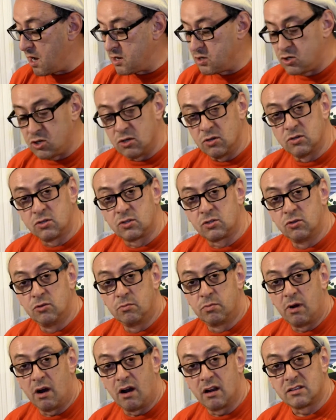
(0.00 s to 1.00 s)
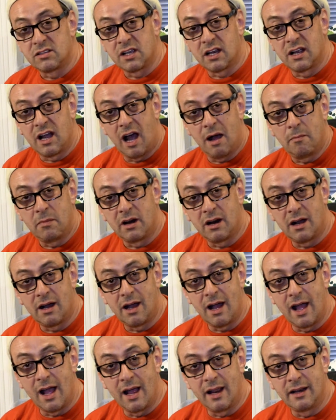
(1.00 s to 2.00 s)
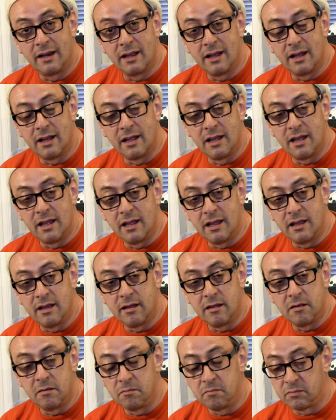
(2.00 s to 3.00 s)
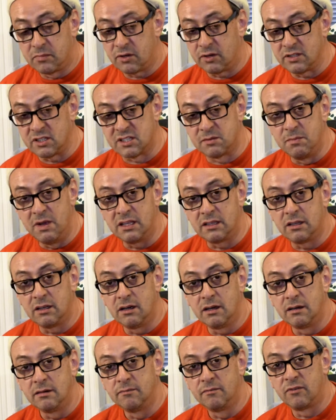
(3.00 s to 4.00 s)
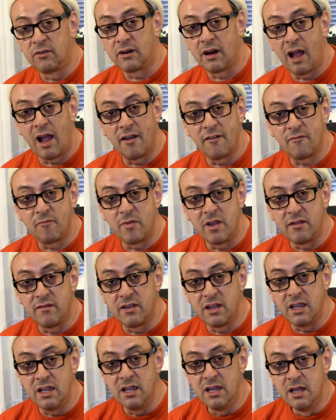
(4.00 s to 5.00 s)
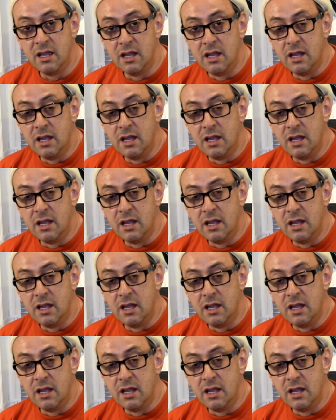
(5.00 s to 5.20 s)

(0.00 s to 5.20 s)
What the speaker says: choose two products, a camera and a transmitter for FPV.